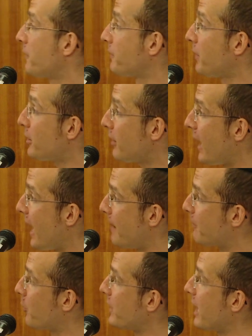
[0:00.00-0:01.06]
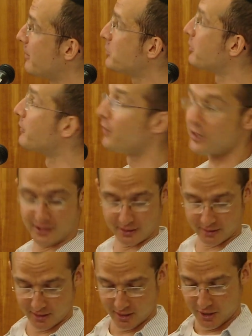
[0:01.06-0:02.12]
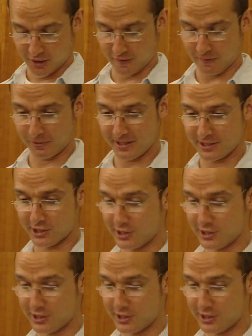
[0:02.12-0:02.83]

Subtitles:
the Flutter app, we're now able to reverse it. So if I play this